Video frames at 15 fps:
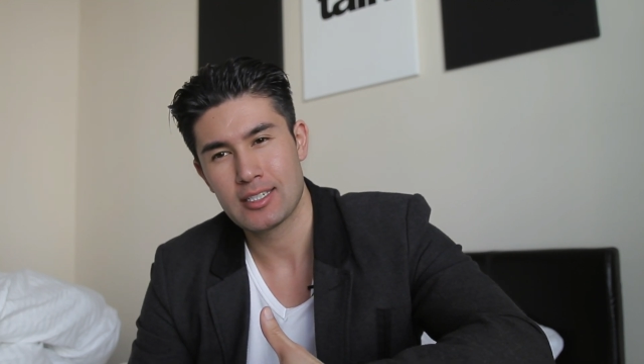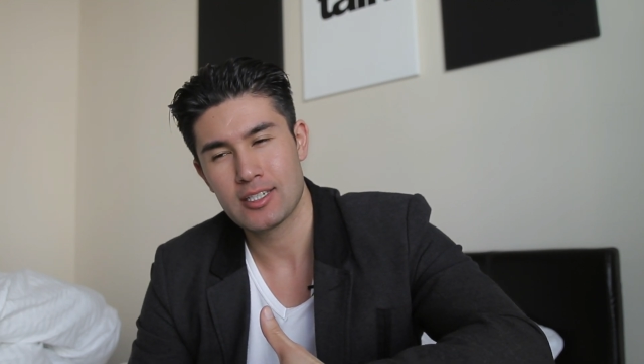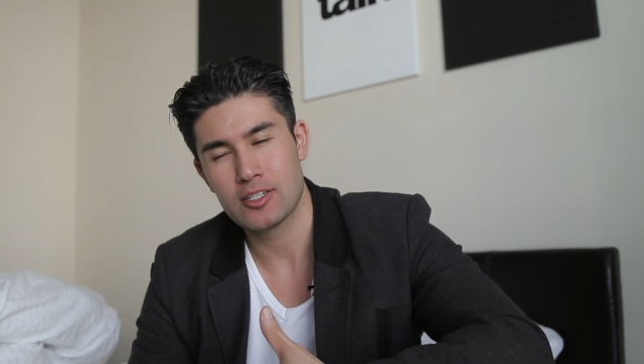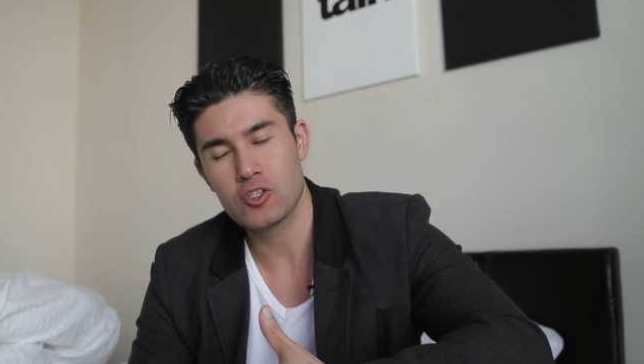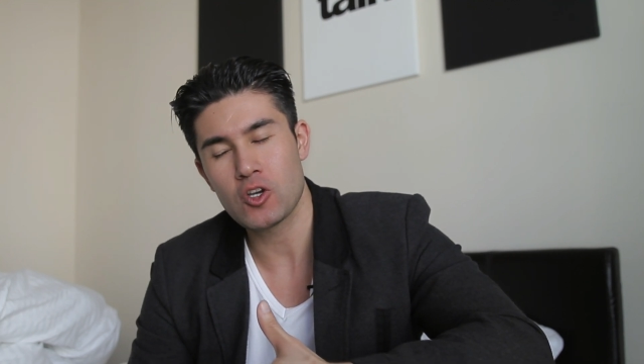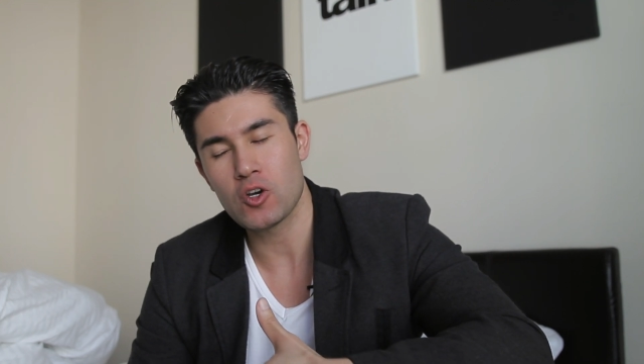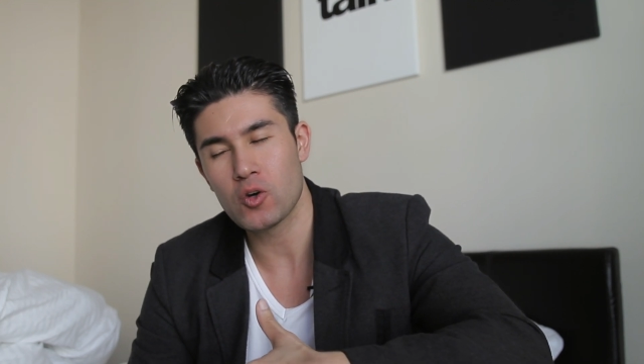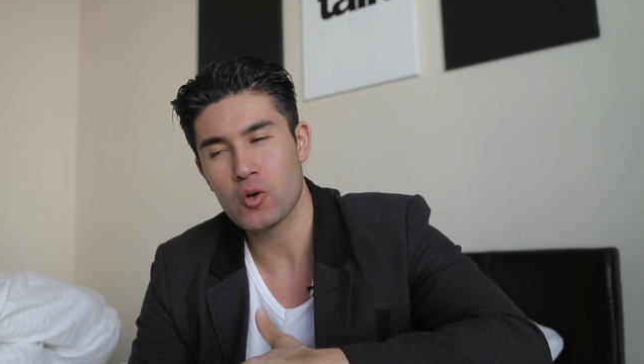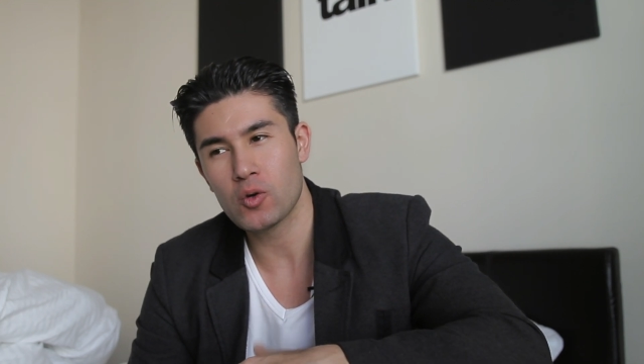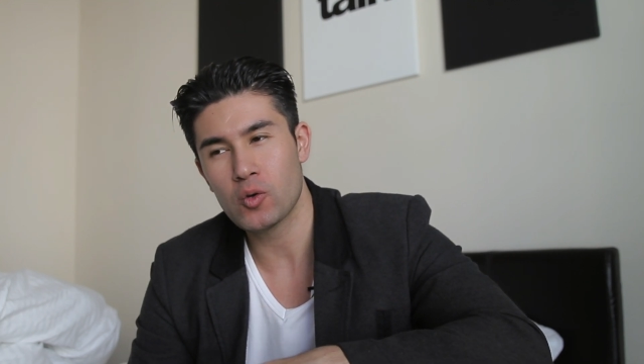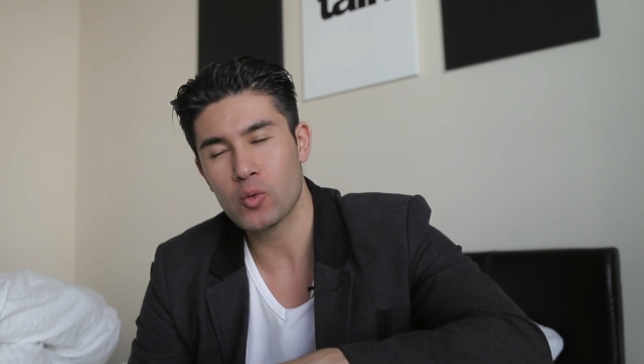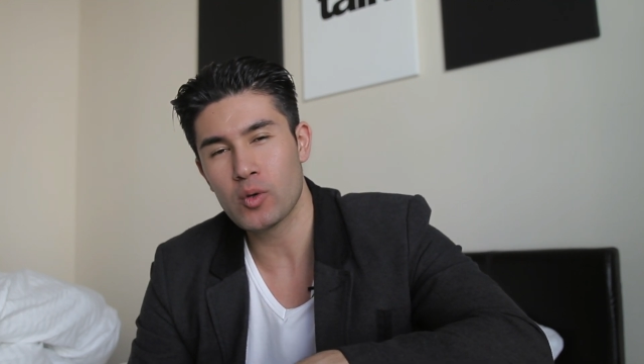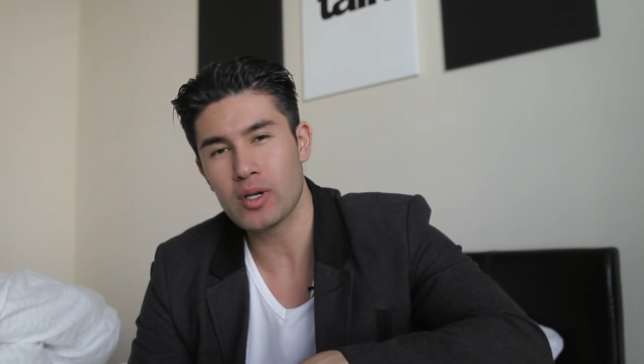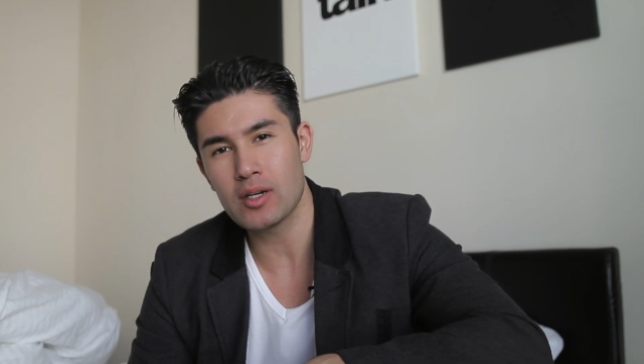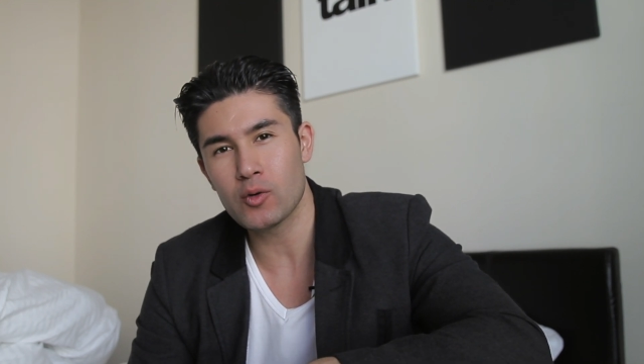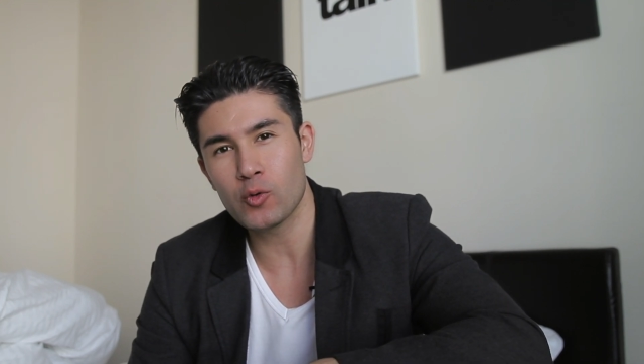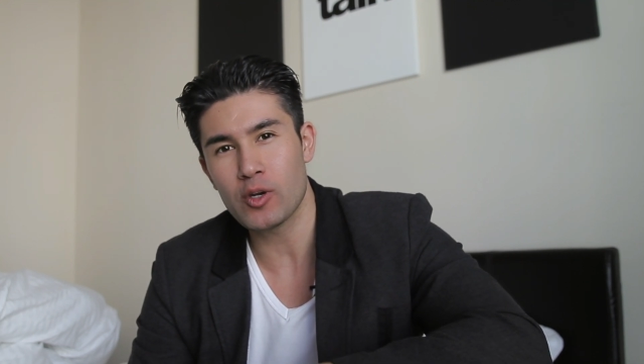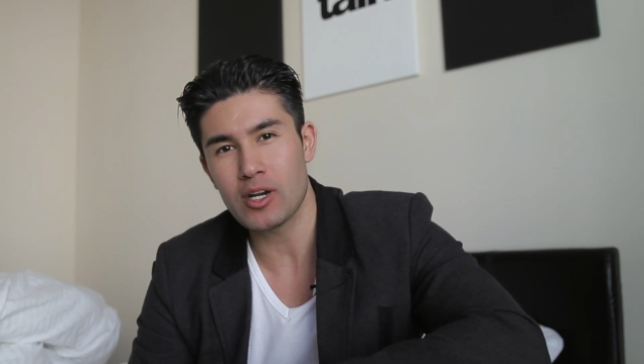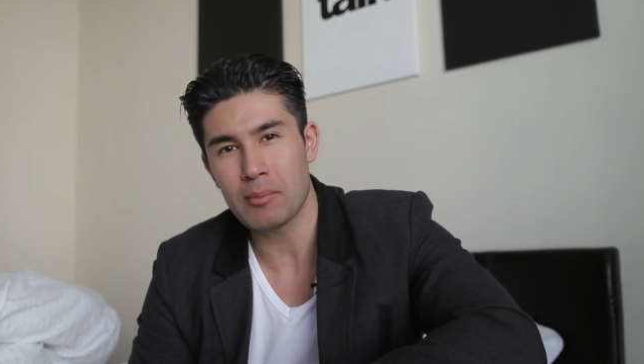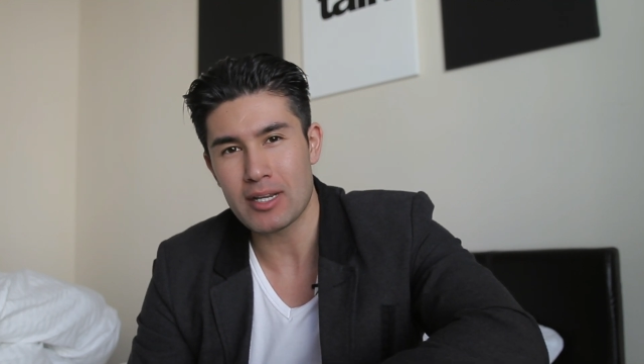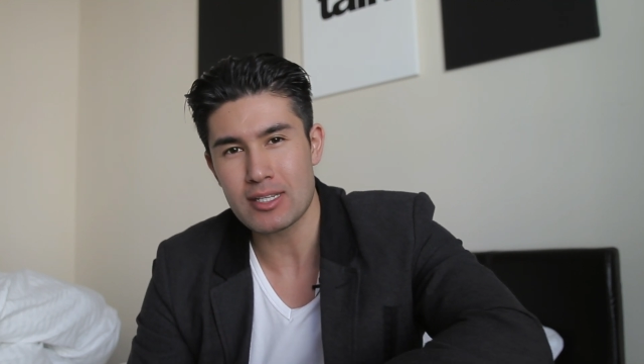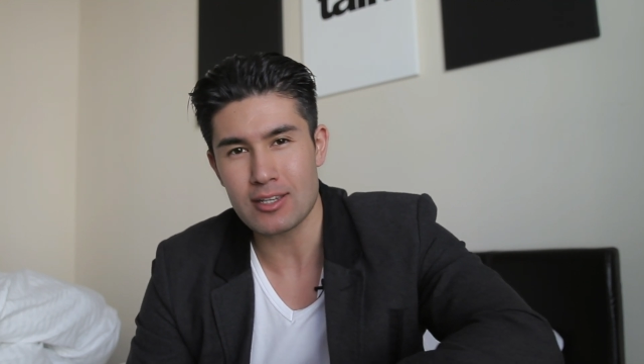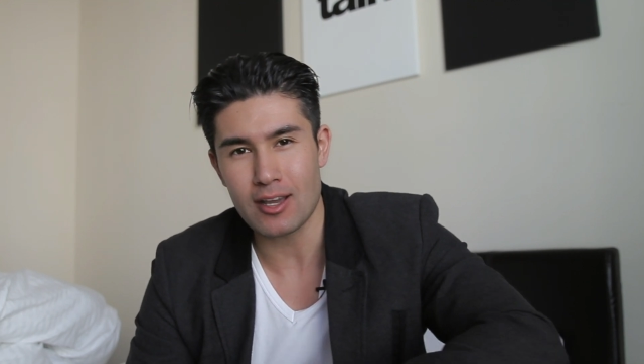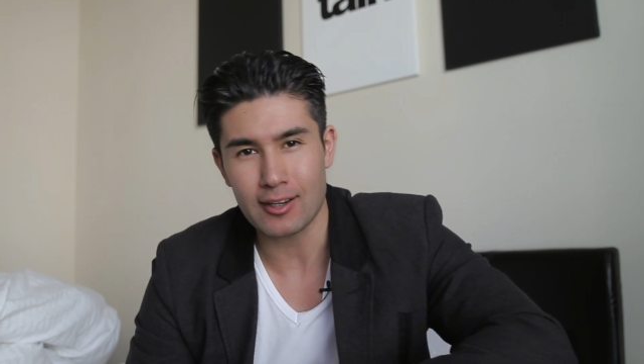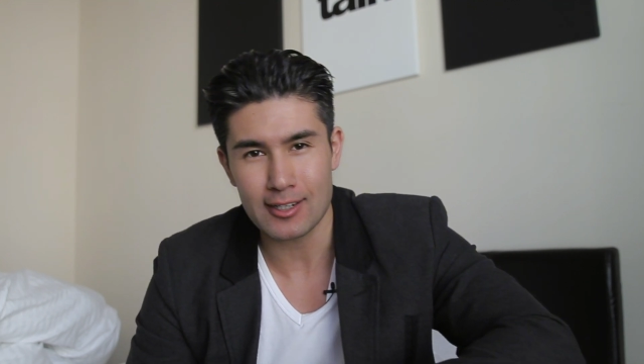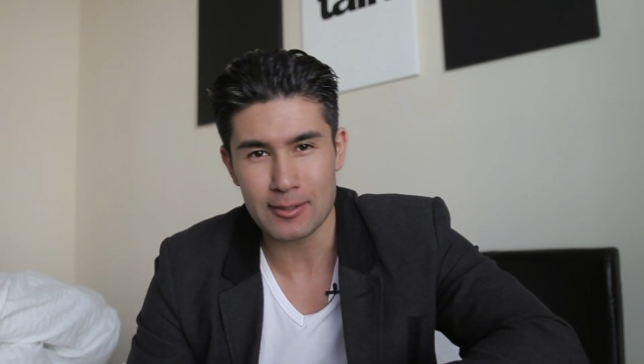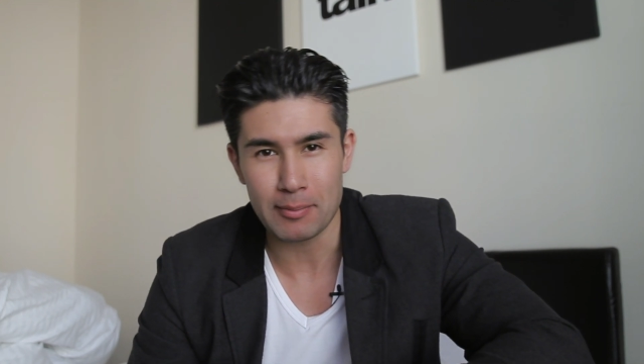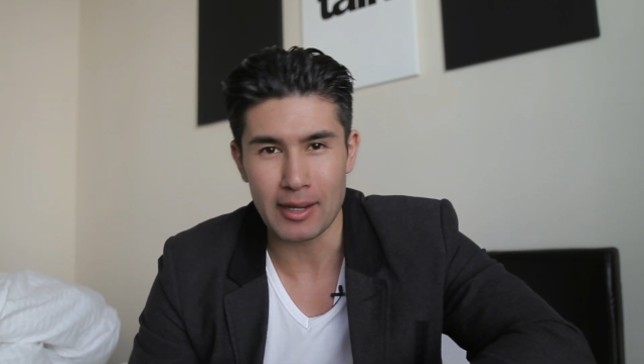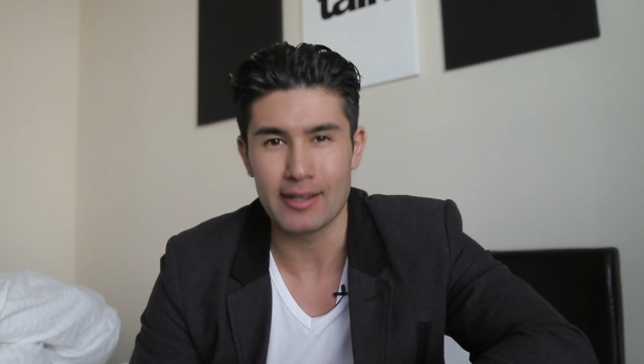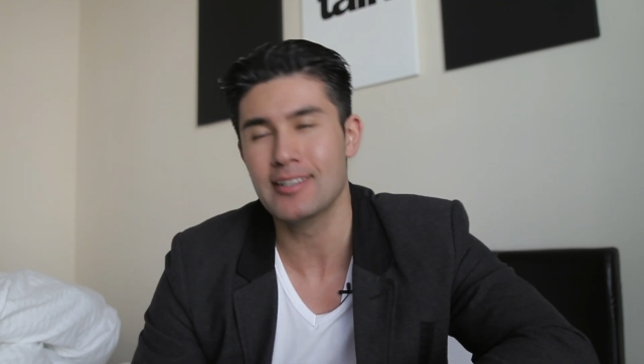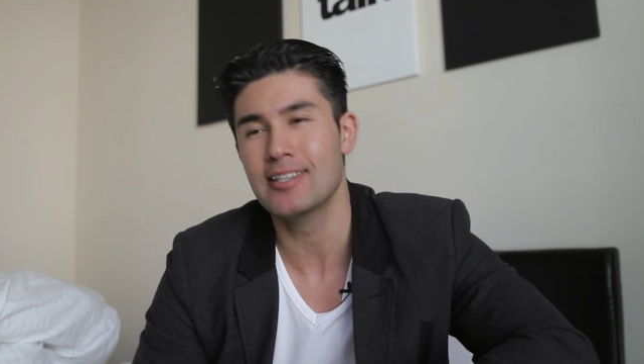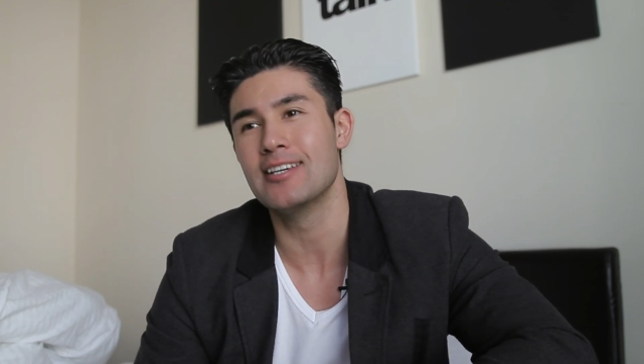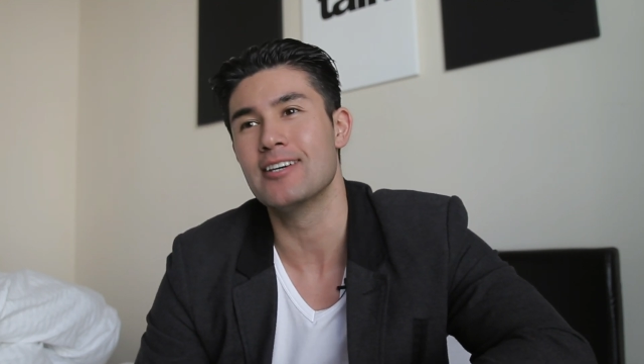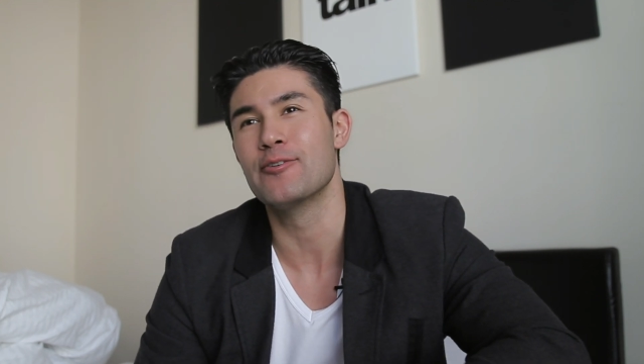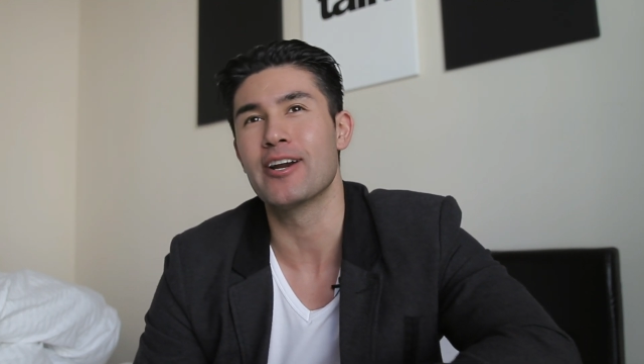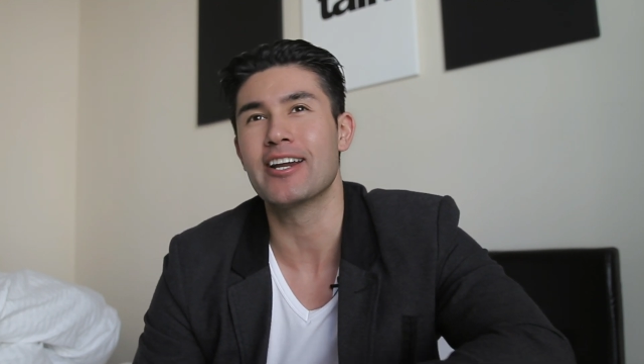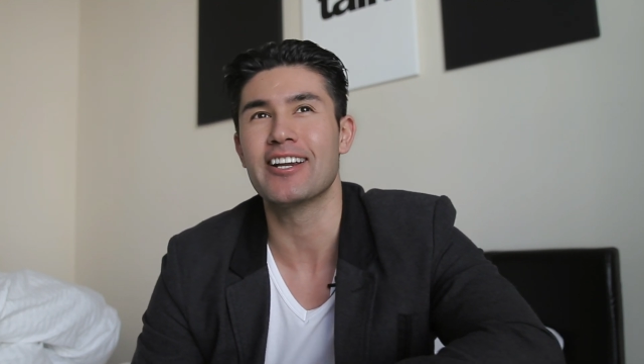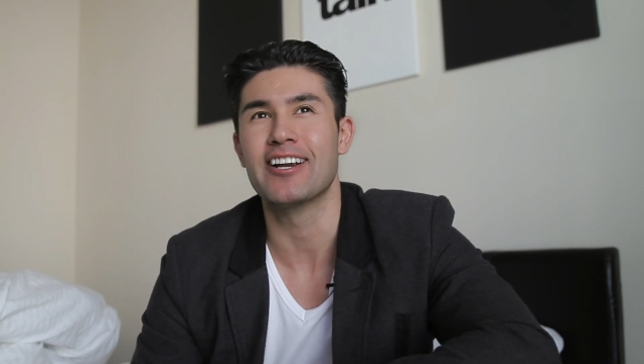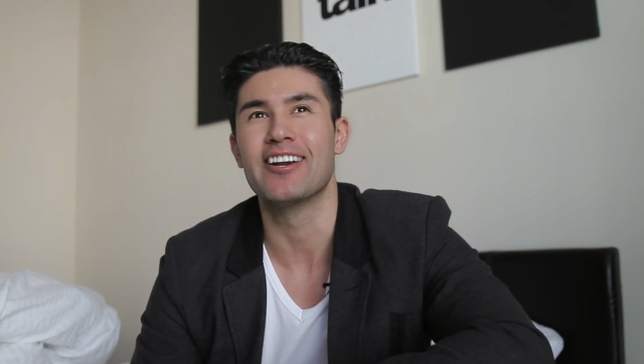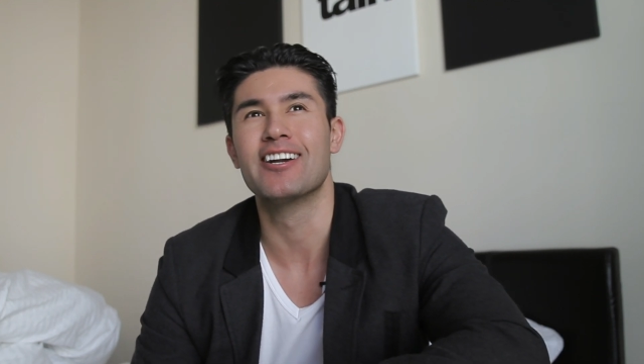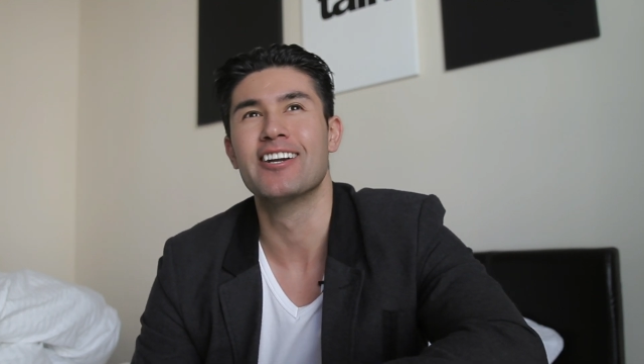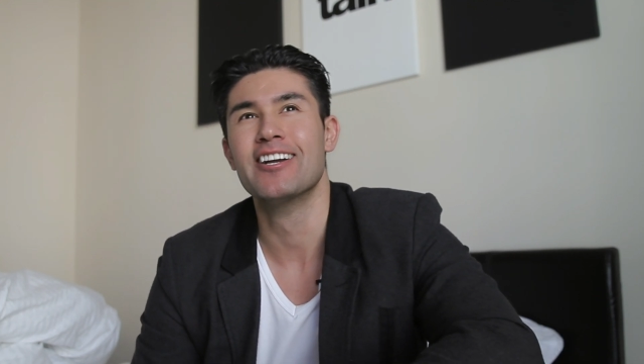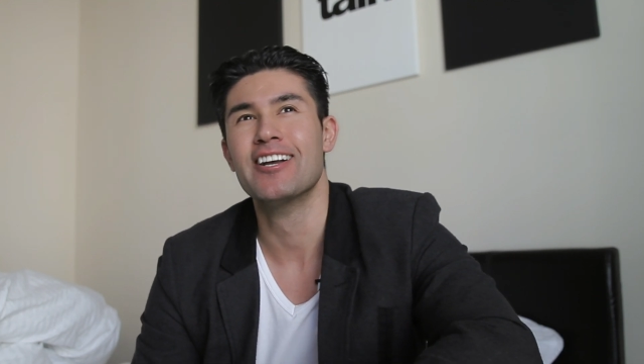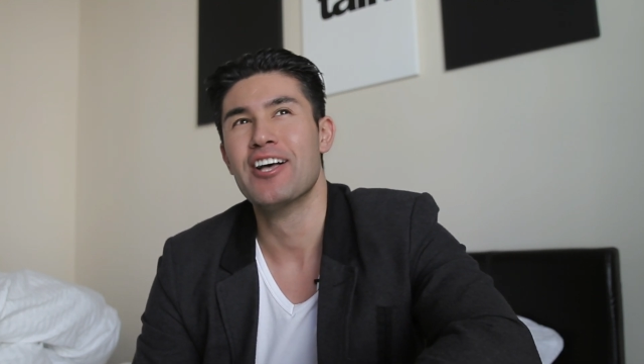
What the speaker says: So, what am I talking about right here?